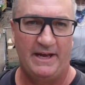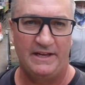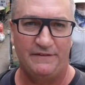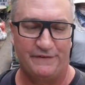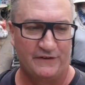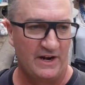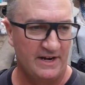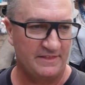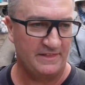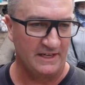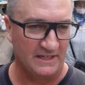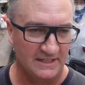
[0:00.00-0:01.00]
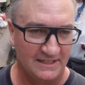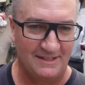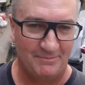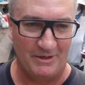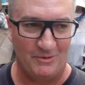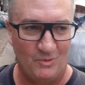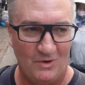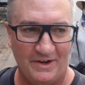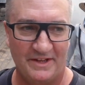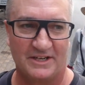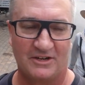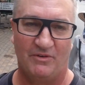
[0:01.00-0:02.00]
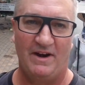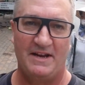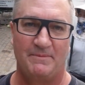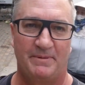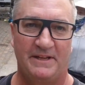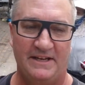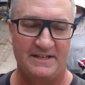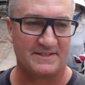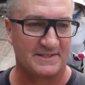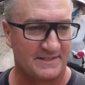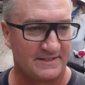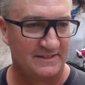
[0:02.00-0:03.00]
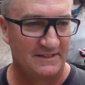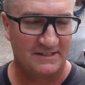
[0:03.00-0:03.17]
pay for anything. But what a great place.